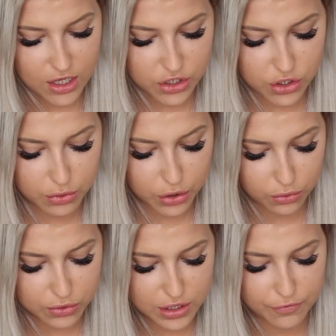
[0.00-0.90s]
You can
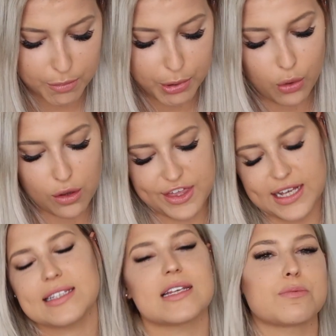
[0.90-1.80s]
also report
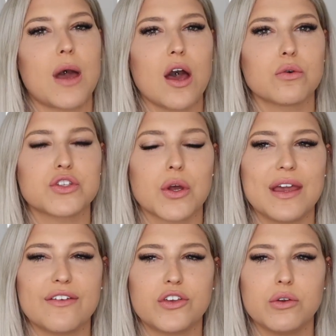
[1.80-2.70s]
things as well. So
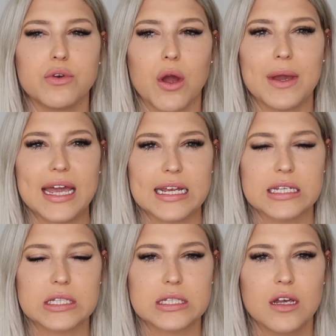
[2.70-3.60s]
if you
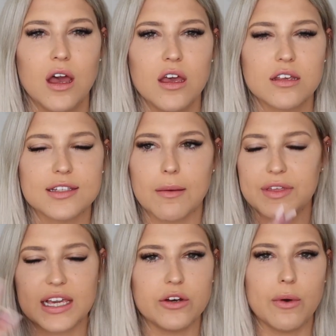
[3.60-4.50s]
notice
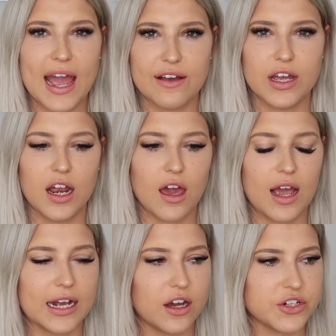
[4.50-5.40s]
something in your area,
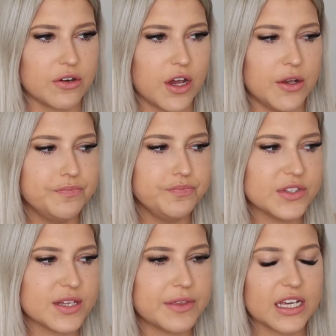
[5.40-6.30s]
like, I don't know,
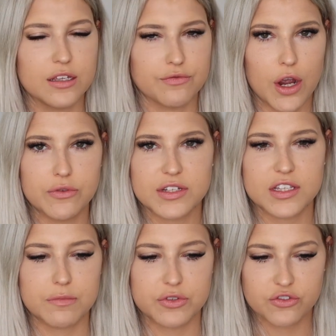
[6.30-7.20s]
something in the road that's
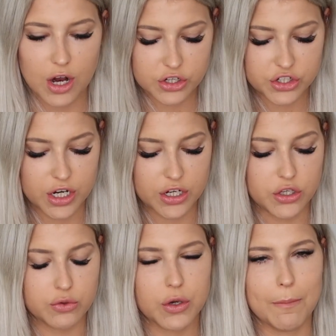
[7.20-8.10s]
an obstruction,
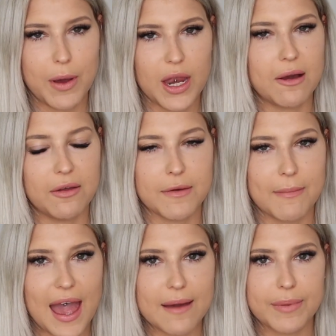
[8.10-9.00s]
you can put it on the
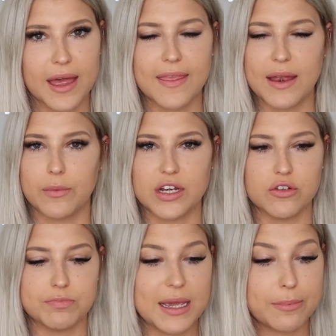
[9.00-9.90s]
map, and then when
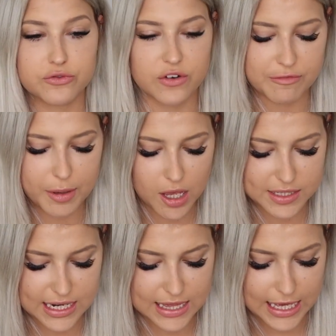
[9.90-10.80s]
people drive
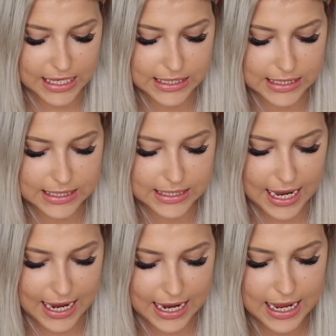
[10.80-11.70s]
past it, they can
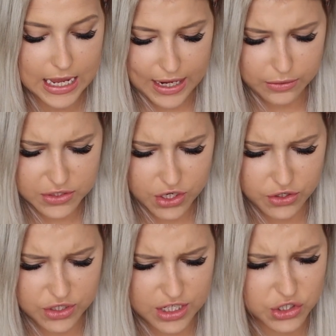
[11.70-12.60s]
see. What else can
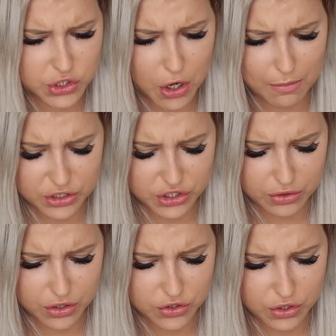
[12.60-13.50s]
you do? There's so much you
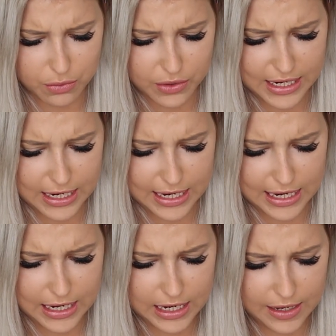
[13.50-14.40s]
can do on here.